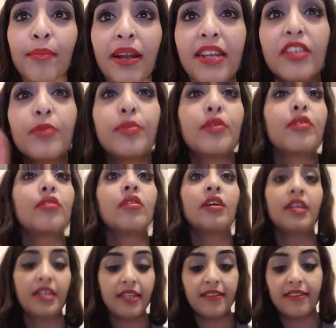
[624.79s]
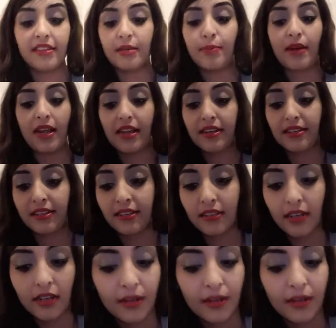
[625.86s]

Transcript: blendable, easy to blend,